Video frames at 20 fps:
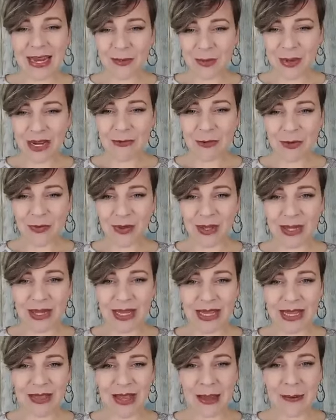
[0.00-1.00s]
Anyone ever feel
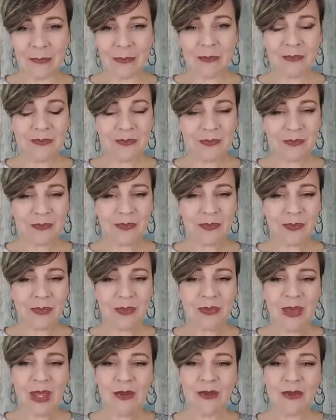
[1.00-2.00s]
like that?
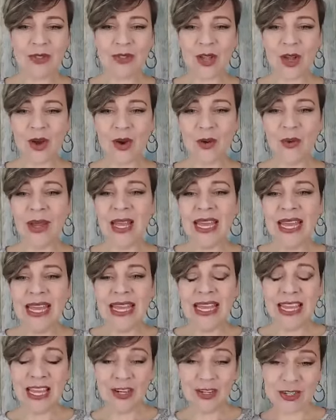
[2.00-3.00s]
So
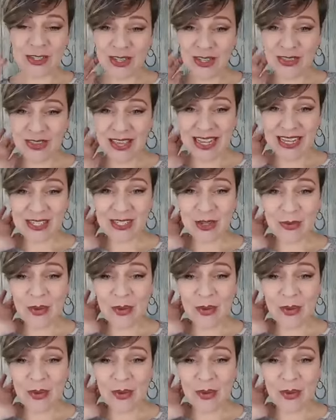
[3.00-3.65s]
here's the thing.